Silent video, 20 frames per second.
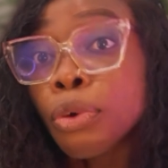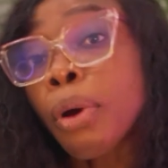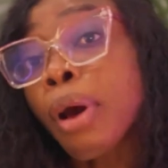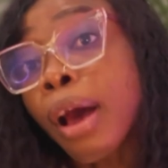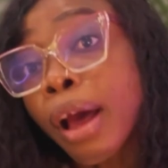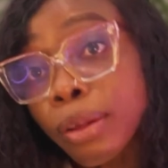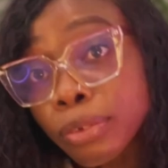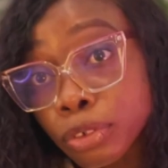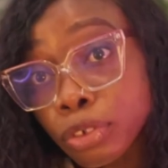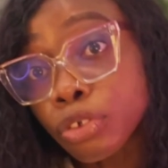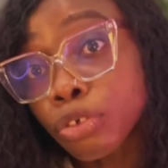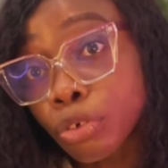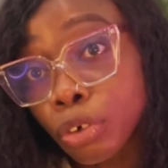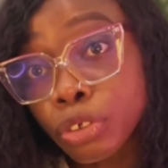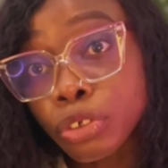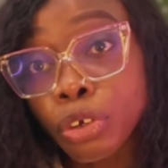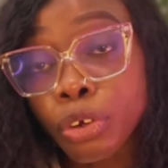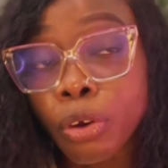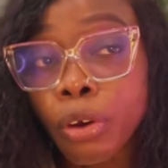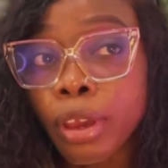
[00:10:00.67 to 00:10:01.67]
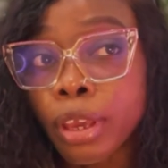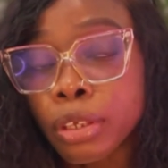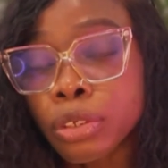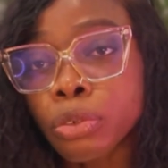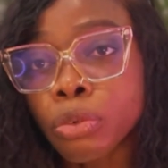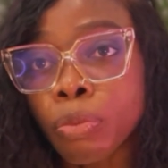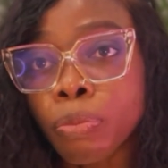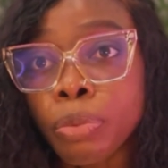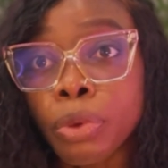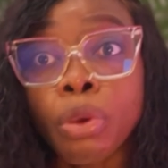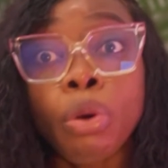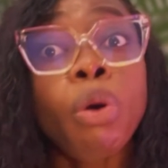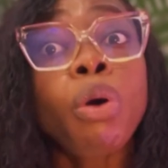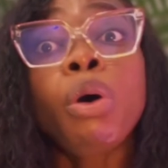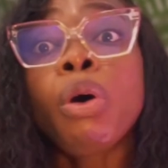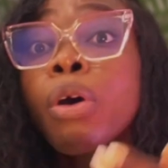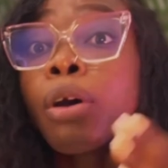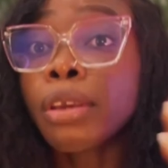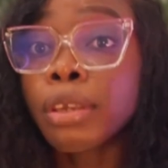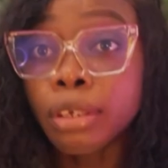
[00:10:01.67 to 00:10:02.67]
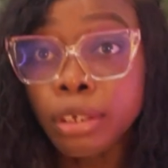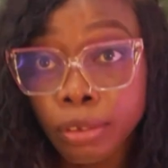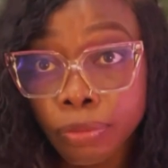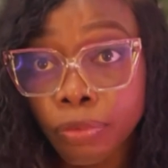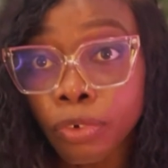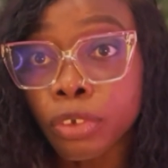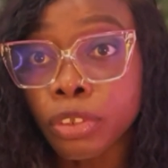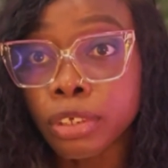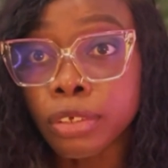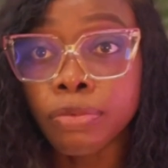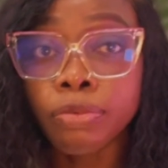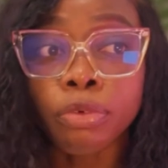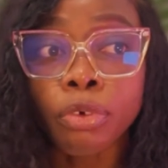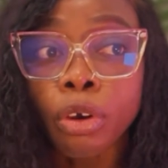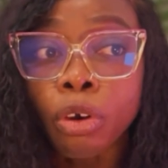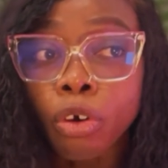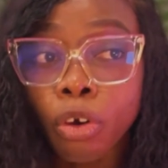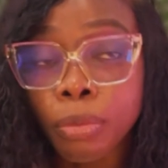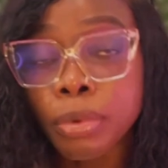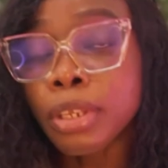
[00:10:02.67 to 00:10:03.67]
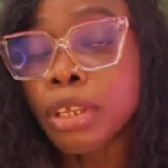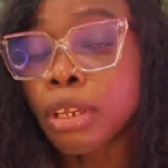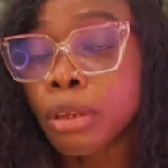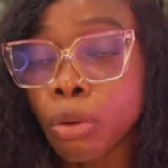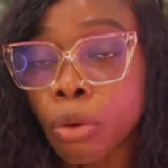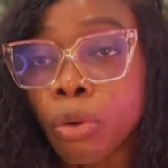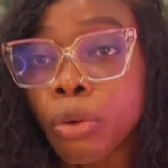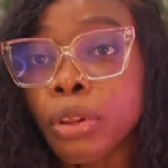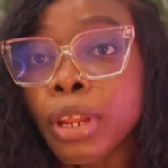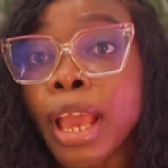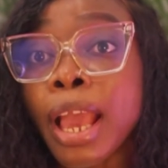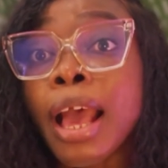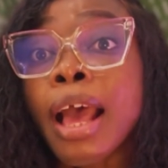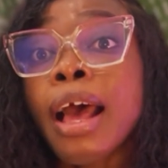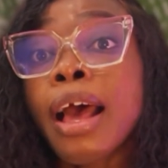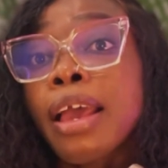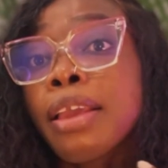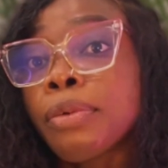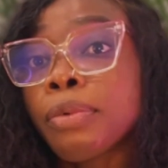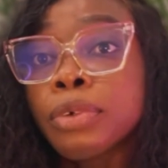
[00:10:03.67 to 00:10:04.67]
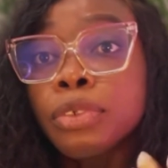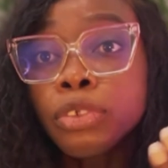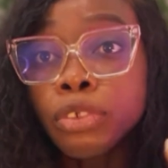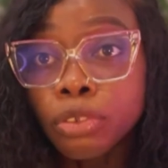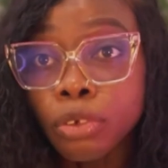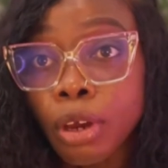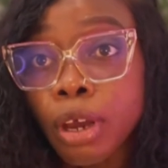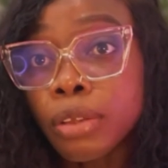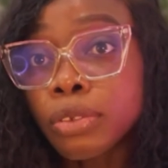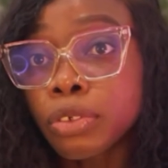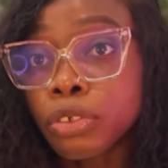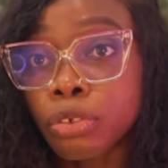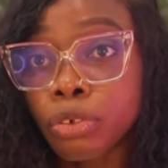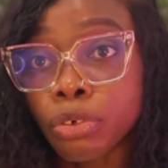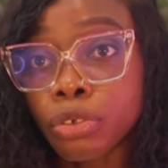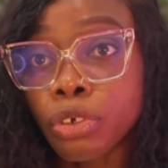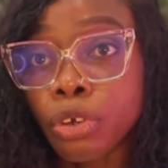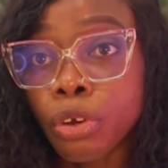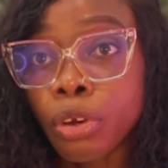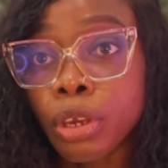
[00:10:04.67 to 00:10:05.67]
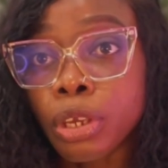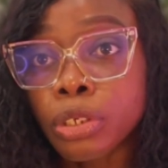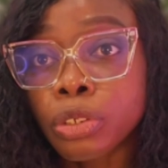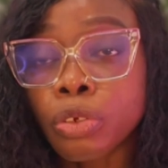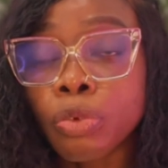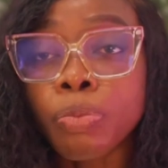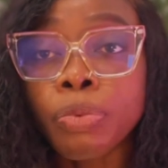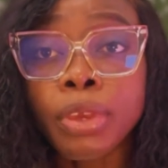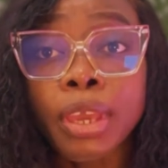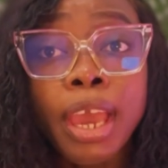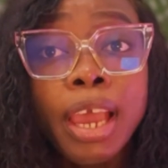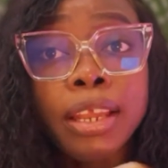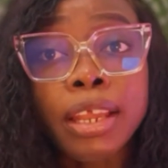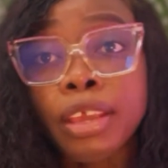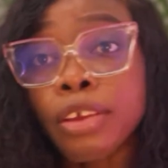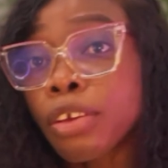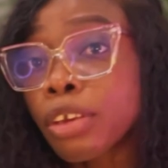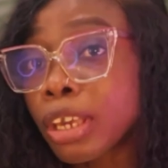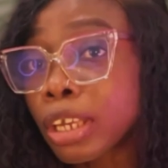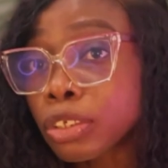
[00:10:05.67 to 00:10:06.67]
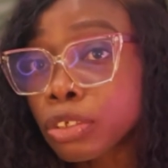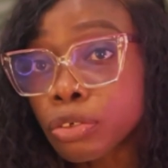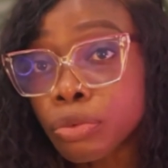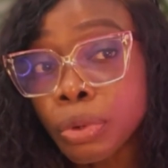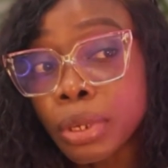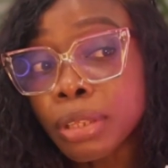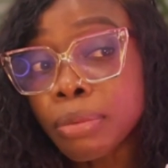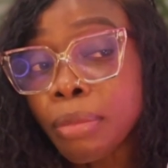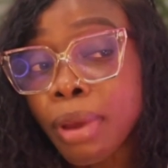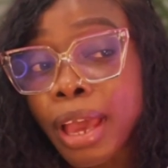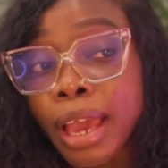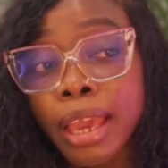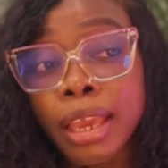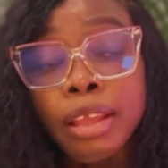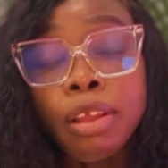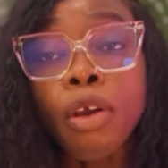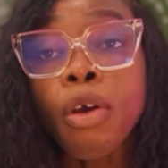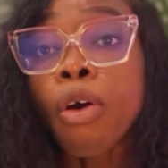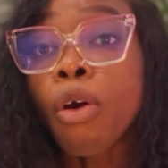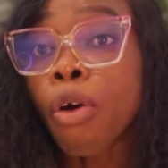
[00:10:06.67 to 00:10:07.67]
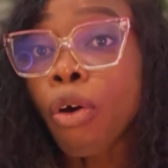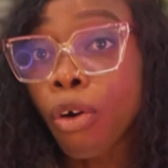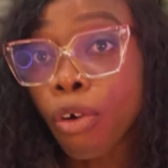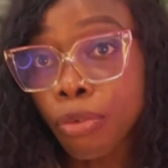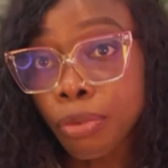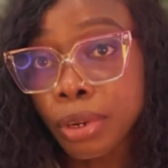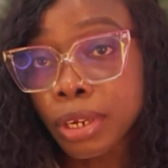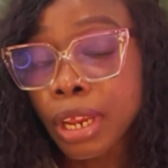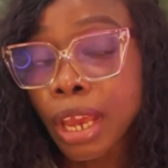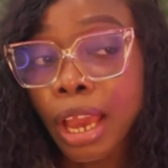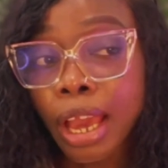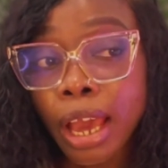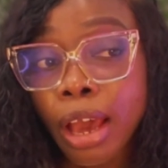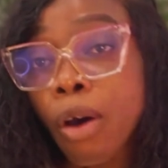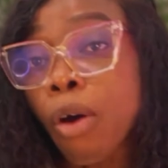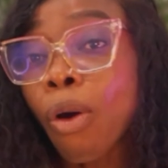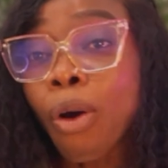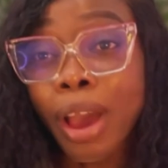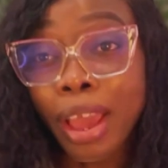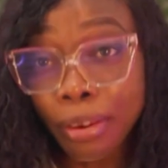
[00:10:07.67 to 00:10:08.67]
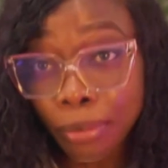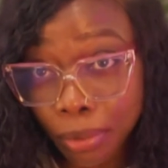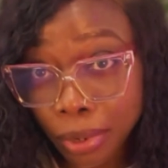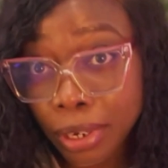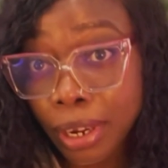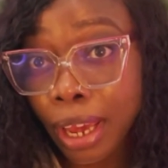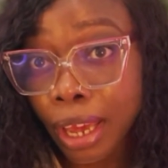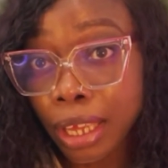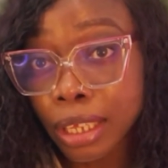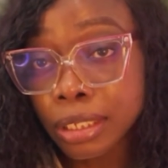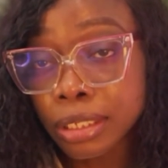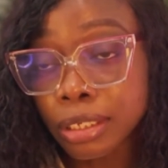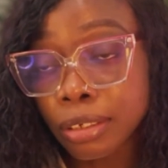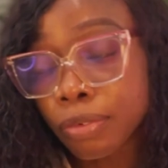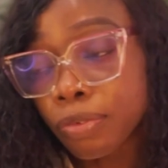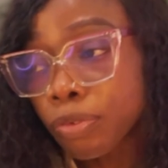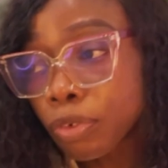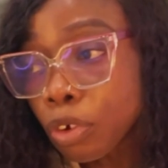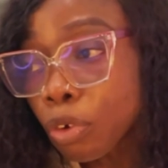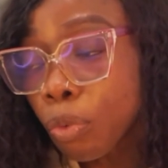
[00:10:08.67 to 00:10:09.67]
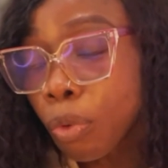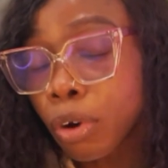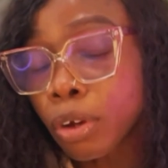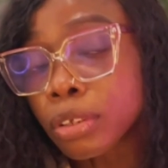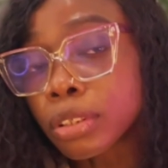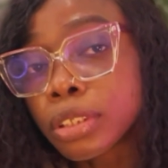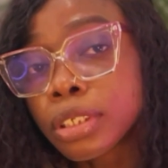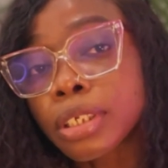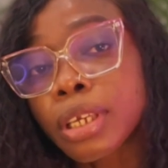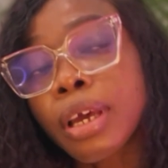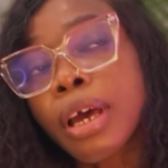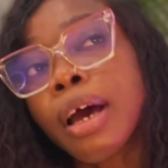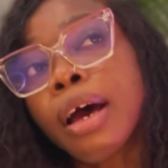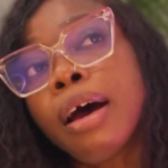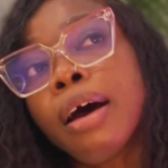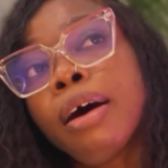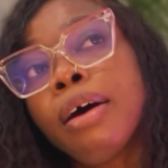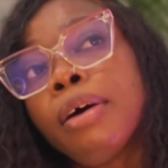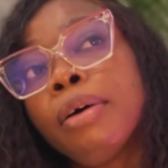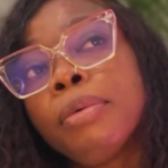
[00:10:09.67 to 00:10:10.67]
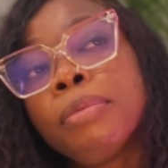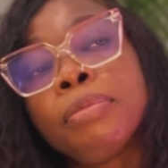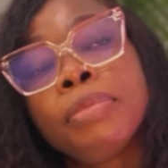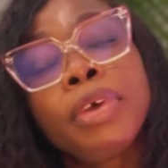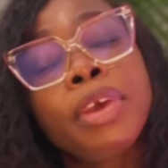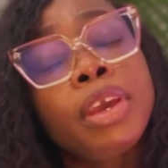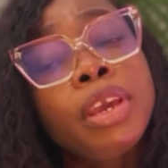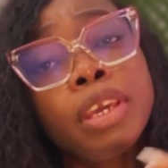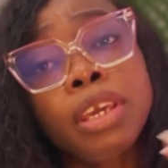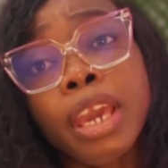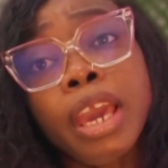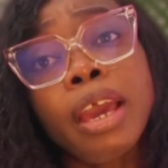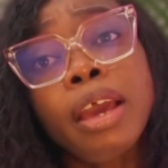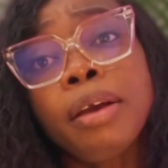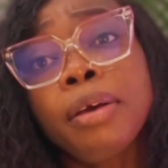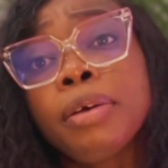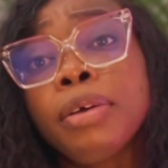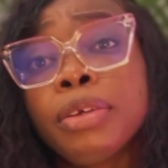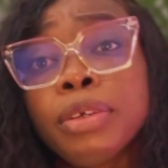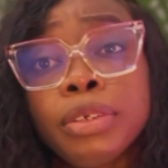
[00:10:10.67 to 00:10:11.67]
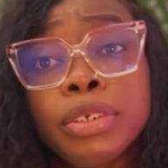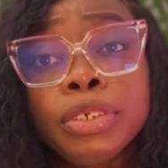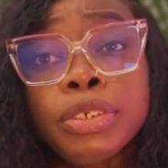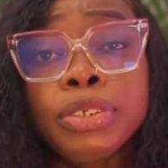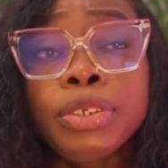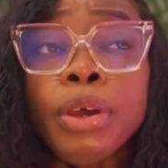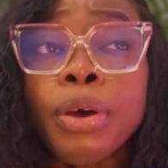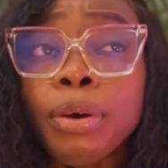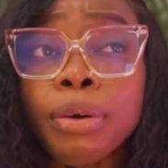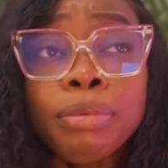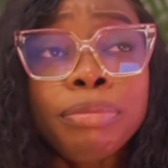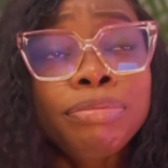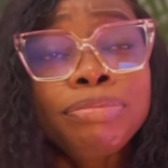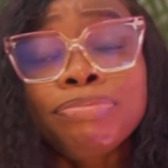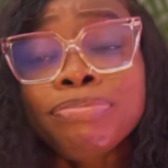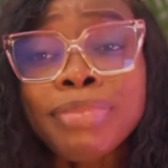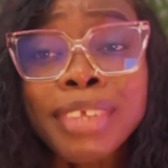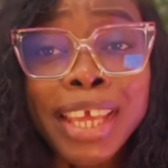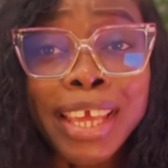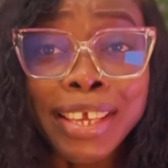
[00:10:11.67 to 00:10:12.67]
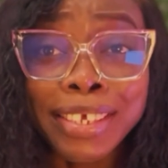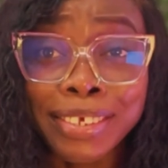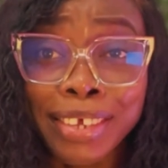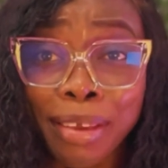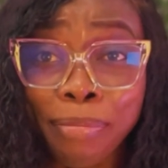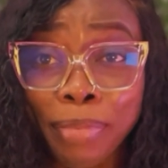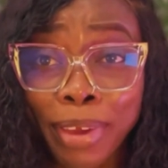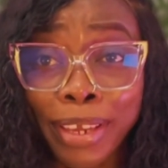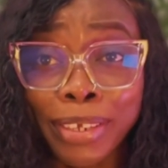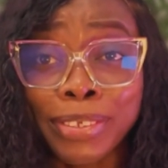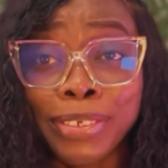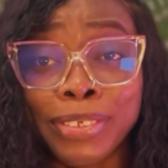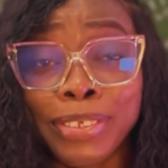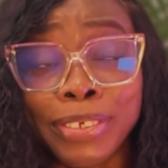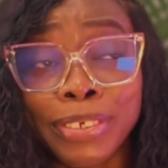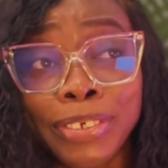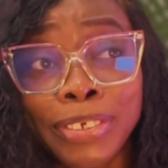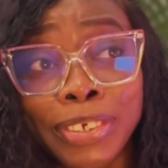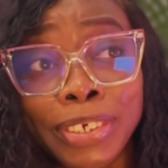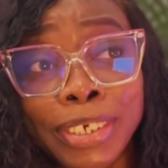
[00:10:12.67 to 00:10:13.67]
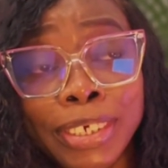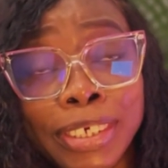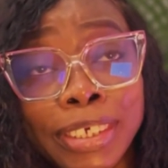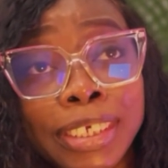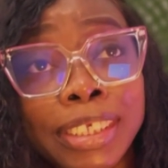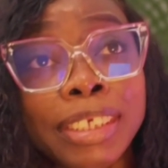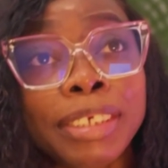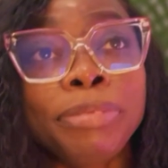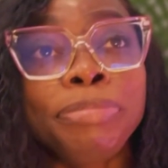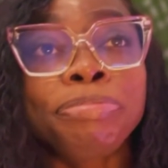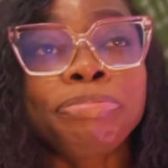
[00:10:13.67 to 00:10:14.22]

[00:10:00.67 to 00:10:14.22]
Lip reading: how to structure your SOP, or even if you are coming alone and you want to know how to structure your SOP. Either you get to read mine or read her, or I read hers if you want. Yeah, so let's get back to the gist.